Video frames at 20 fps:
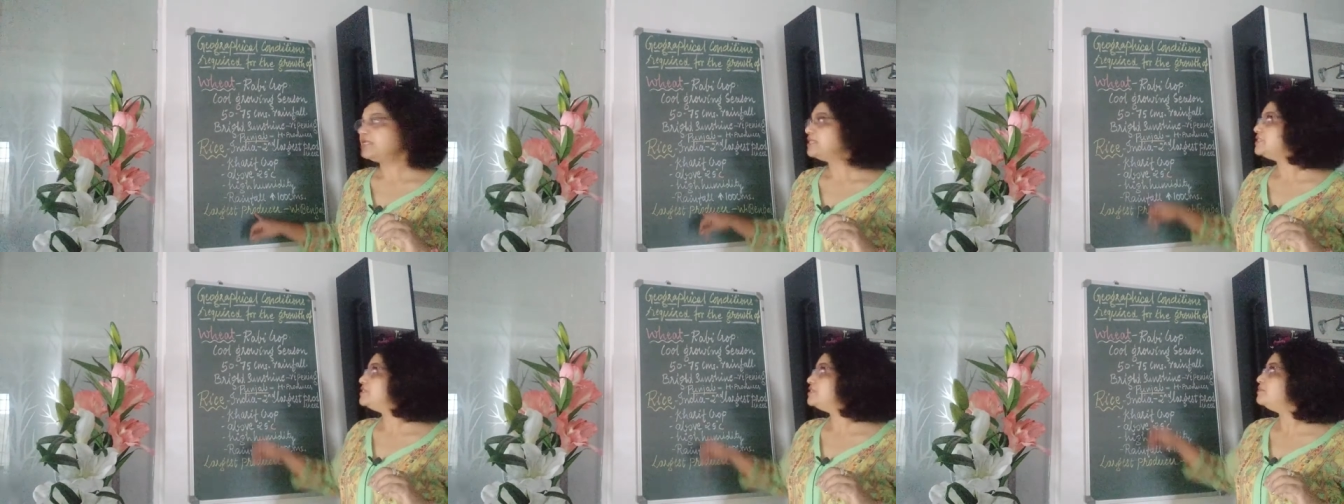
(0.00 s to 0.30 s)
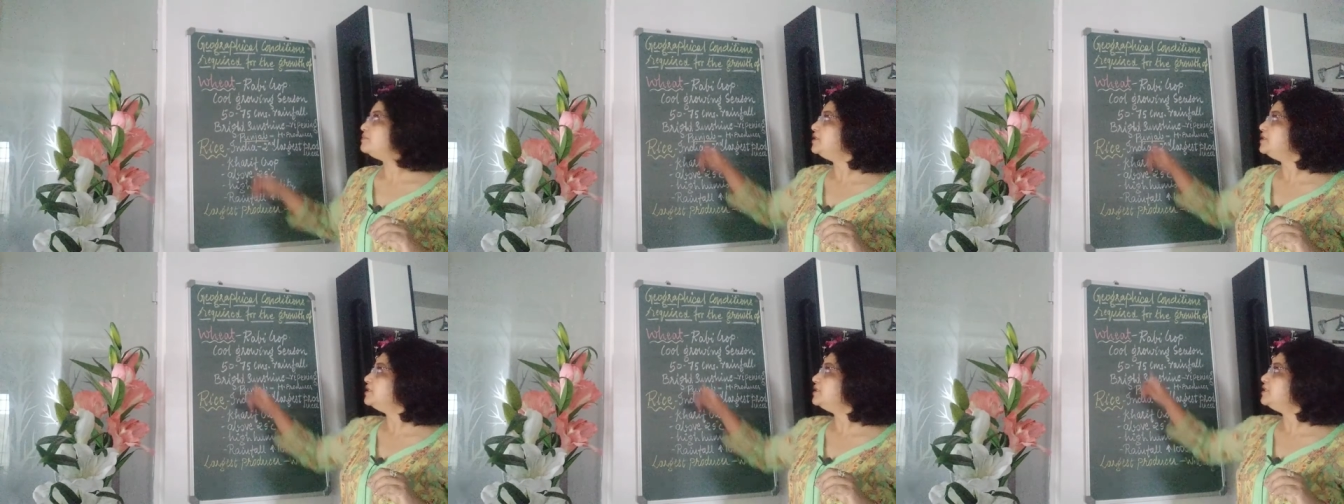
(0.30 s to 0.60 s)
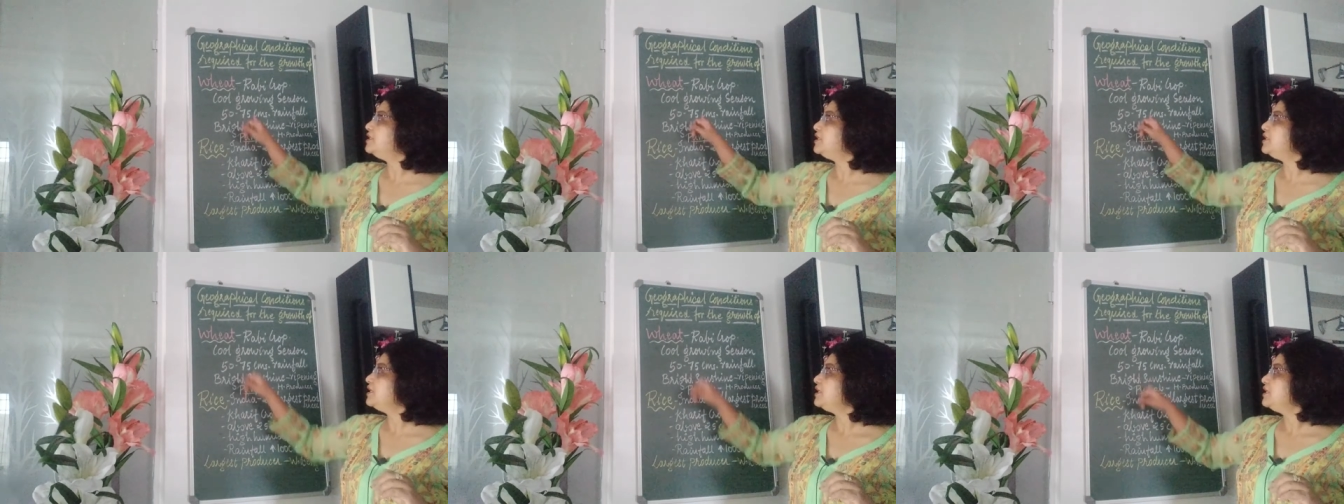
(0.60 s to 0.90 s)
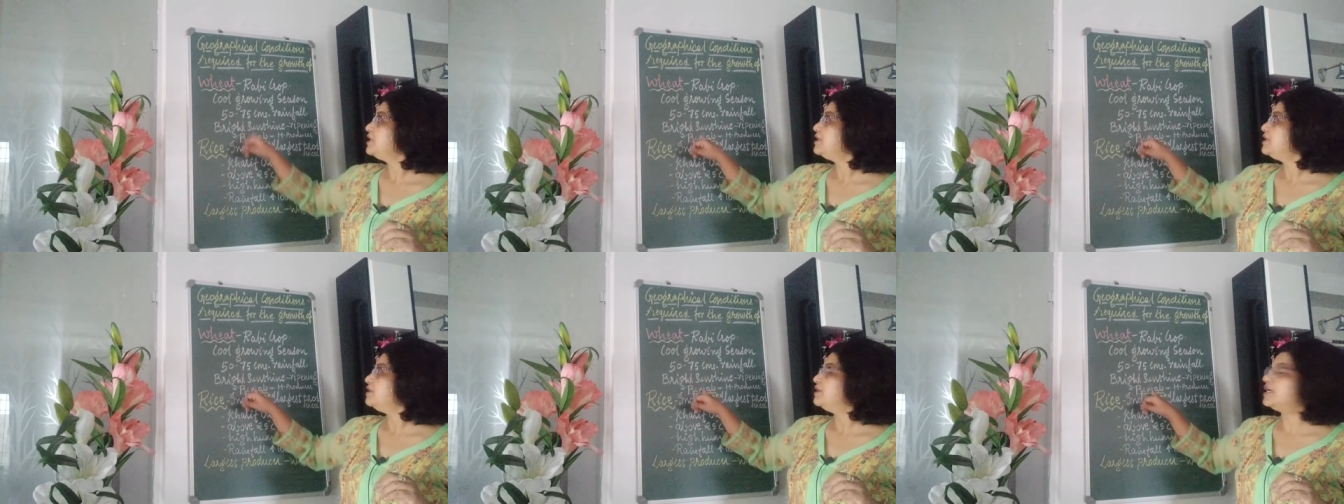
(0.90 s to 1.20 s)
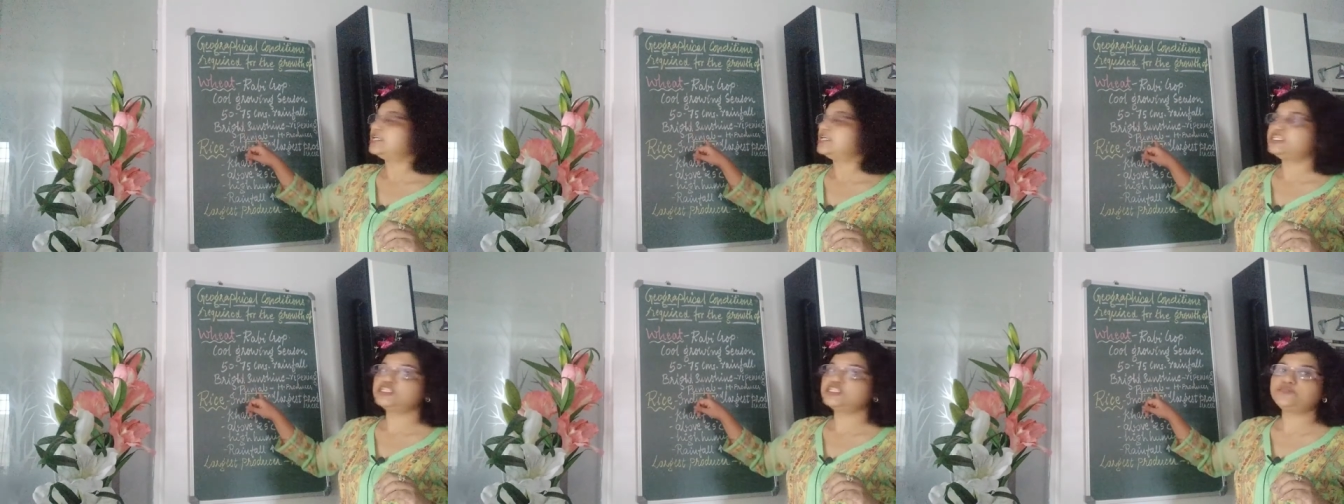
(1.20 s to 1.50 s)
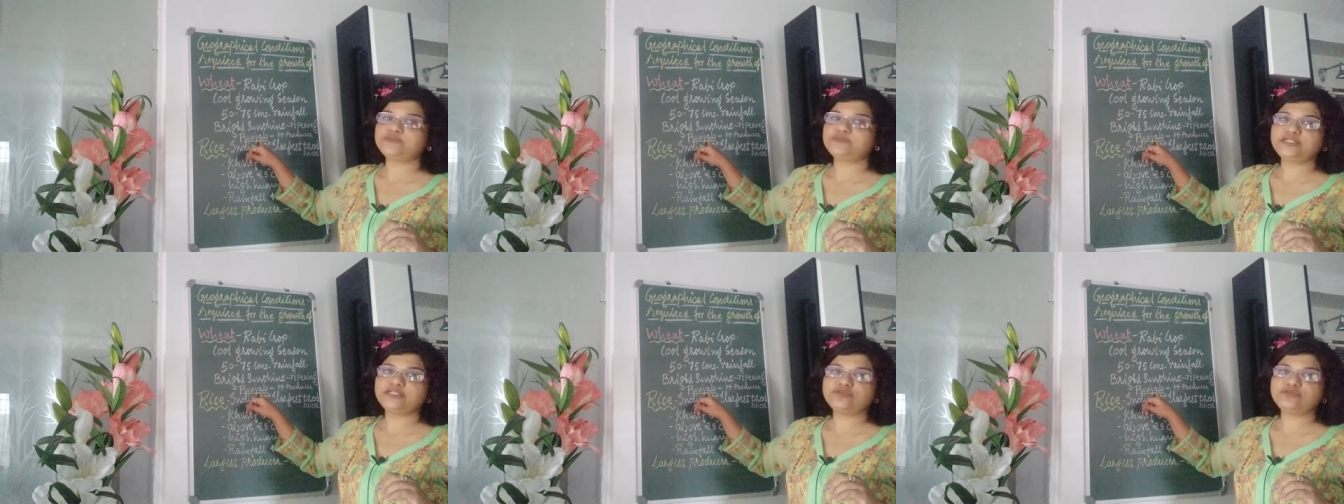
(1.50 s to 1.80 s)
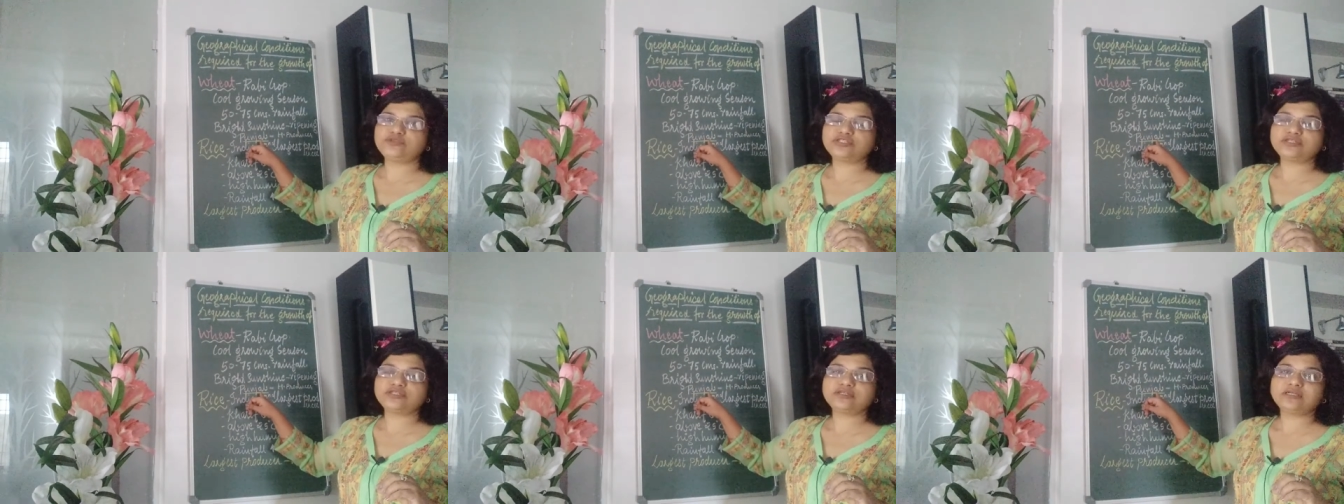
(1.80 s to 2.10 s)
Similarly, largest
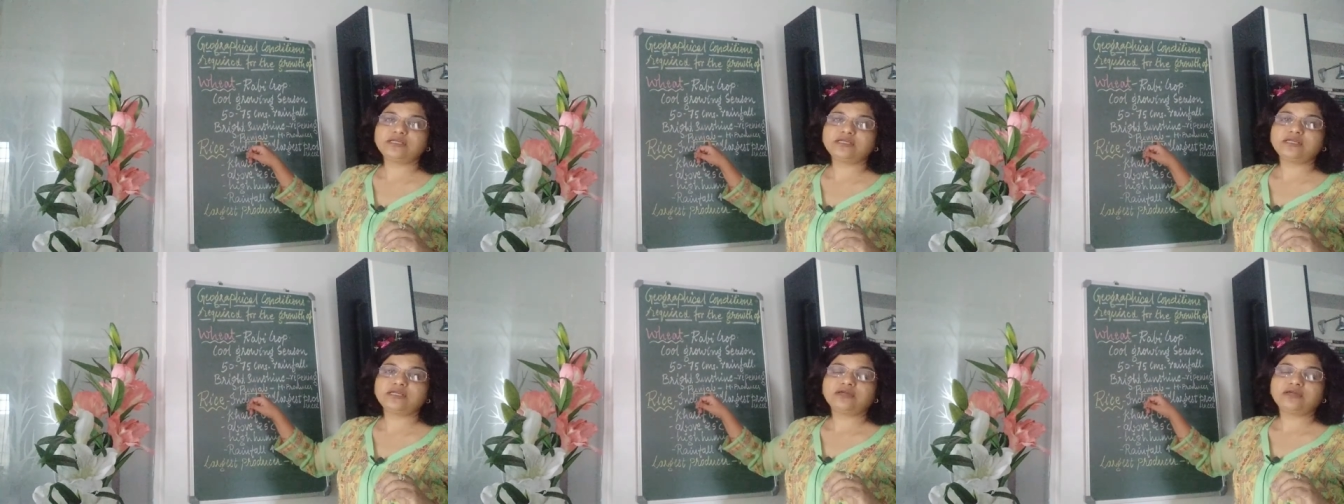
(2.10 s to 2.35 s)
producer